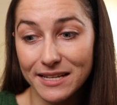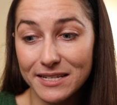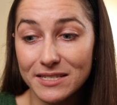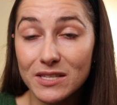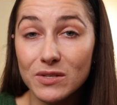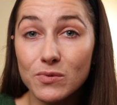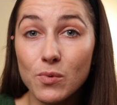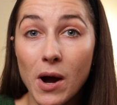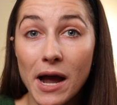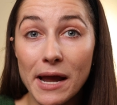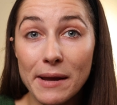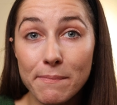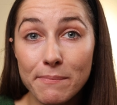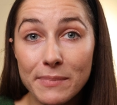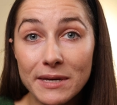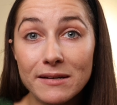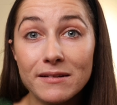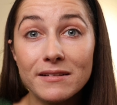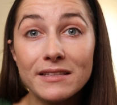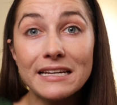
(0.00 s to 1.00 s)
This is why
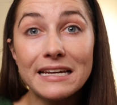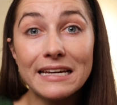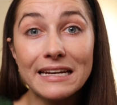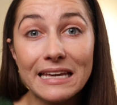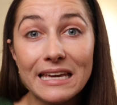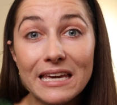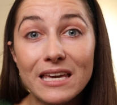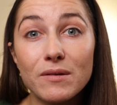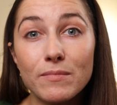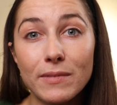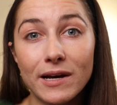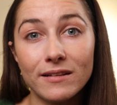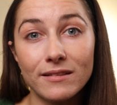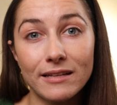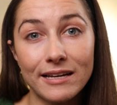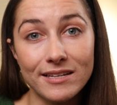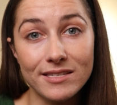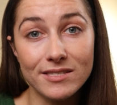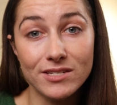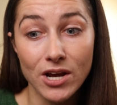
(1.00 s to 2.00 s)
building an email
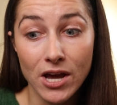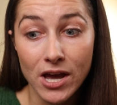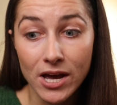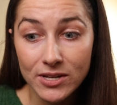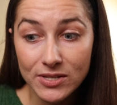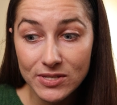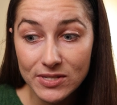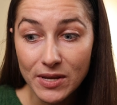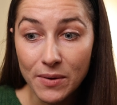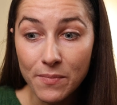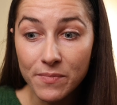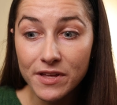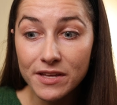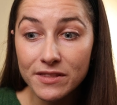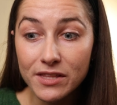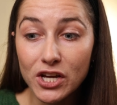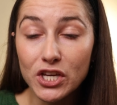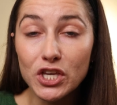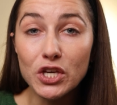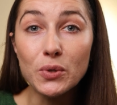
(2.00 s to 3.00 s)
list, something
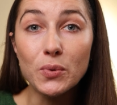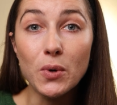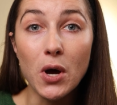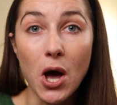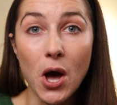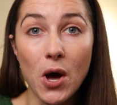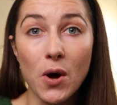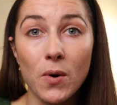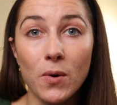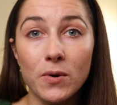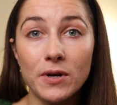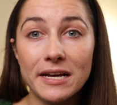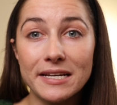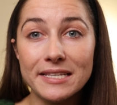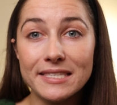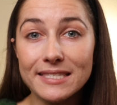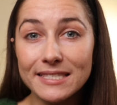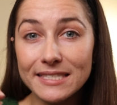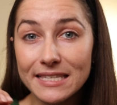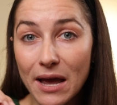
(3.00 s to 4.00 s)
that you own, a
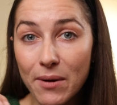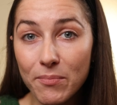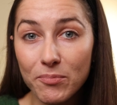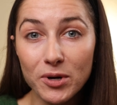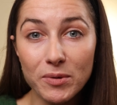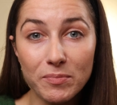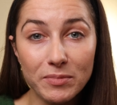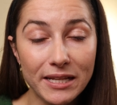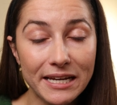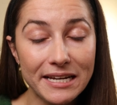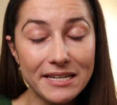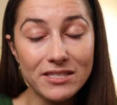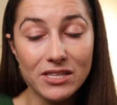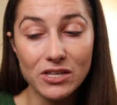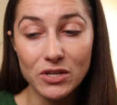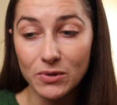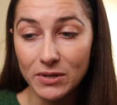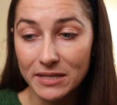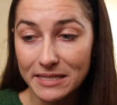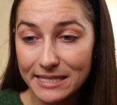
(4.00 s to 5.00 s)
separate place that
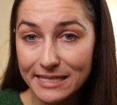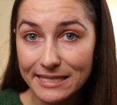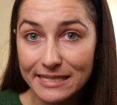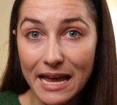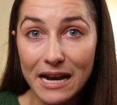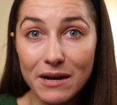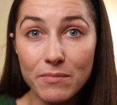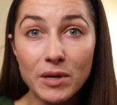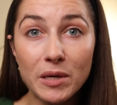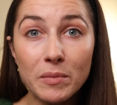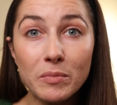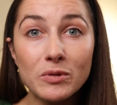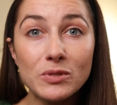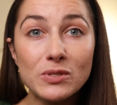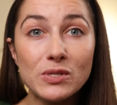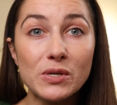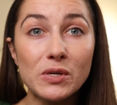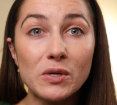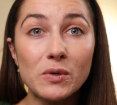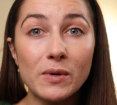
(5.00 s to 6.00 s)
you can send people
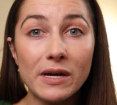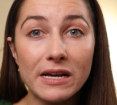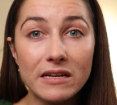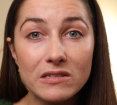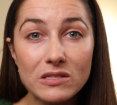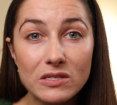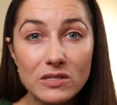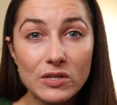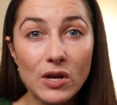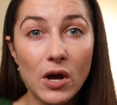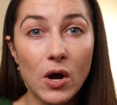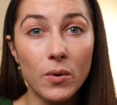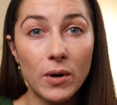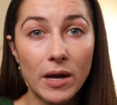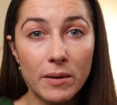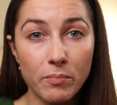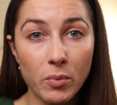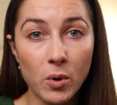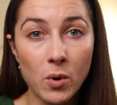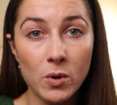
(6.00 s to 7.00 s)
to, is so
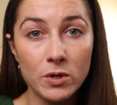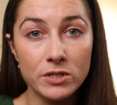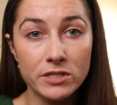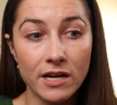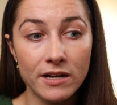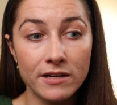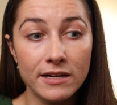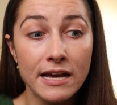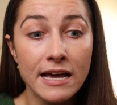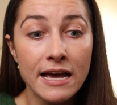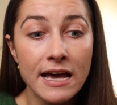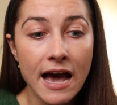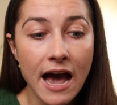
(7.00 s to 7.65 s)
important.